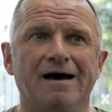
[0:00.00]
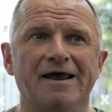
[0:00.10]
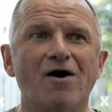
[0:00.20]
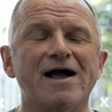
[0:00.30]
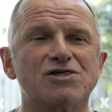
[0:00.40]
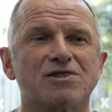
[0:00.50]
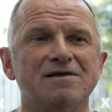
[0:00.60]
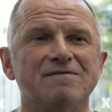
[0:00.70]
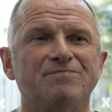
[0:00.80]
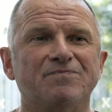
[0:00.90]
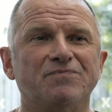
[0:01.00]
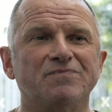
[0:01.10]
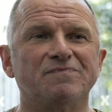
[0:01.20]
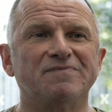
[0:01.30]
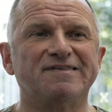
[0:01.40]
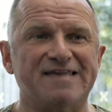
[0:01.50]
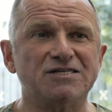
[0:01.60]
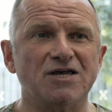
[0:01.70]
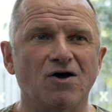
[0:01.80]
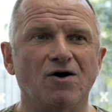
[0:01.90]
And I actually said
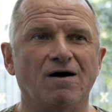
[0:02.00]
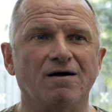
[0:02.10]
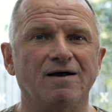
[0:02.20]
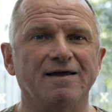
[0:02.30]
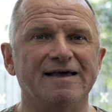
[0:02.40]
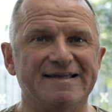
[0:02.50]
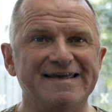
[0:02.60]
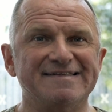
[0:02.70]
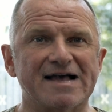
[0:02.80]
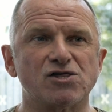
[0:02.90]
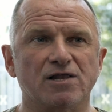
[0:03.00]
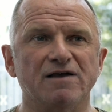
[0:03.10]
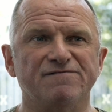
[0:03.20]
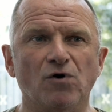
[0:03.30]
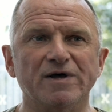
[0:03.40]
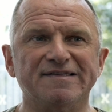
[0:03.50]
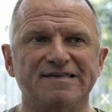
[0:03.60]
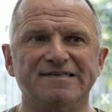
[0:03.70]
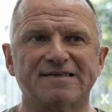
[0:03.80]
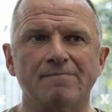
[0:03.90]
to her, it is actually a voice.
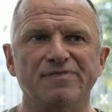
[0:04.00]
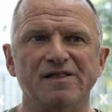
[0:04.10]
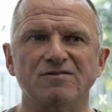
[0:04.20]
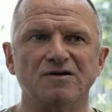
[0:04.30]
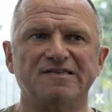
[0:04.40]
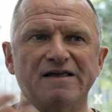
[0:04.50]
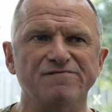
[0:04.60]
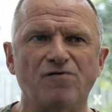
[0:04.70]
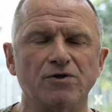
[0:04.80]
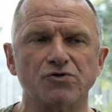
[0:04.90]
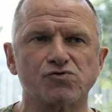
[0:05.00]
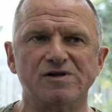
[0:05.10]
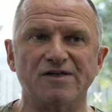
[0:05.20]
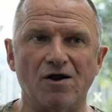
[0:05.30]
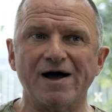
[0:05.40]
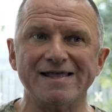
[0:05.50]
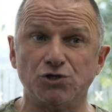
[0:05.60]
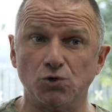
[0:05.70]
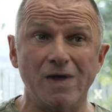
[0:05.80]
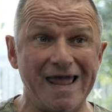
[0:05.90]
It's something that's involuntary that I
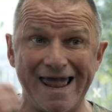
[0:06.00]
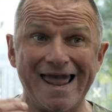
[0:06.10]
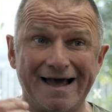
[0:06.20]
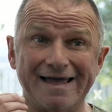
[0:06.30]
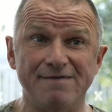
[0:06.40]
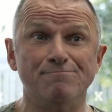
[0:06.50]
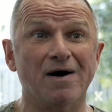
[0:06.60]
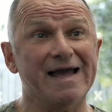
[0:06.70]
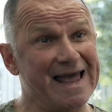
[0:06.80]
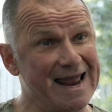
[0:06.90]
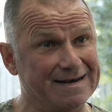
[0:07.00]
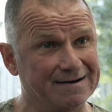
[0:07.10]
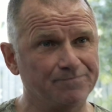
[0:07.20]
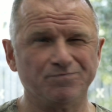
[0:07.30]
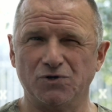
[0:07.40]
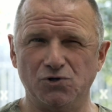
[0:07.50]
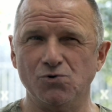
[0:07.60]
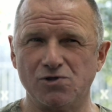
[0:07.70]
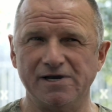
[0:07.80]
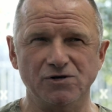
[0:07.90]
do hear in my head.
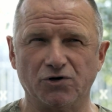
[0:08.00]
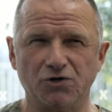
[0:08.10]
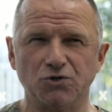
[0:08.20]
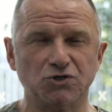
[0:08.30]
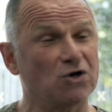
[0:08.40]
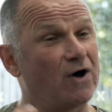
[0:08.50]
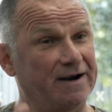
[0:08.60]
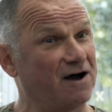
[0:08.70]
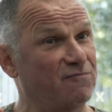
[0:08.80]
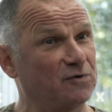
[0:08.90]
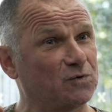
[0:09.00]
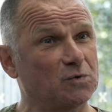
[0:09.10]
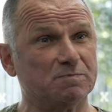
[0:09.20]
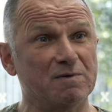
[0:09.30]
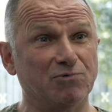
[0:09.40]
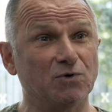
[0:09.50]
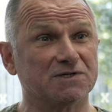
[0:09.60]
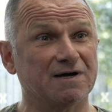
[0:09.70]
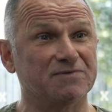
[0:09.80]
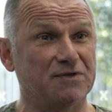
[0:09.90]
Usually not a good sign. I've always been
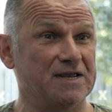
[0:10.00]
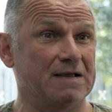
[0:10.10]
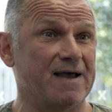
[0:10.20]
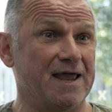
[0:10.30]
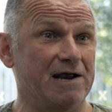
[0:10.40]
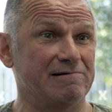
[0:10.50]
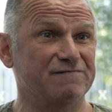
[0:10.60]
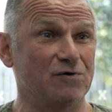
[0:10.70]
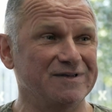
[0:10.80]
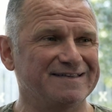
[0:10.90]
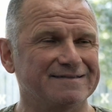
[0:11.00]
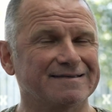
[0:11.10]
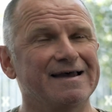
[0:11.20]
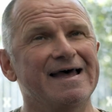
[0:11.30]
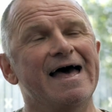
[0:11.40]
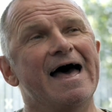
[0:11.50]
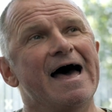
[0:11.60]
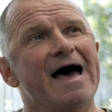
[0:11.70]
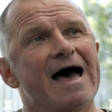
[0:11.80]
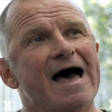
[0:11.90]
brought up to think about hearing voices.
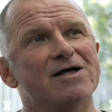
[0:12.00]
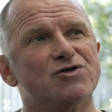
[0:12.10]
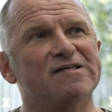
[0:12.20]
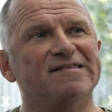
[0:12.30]
And she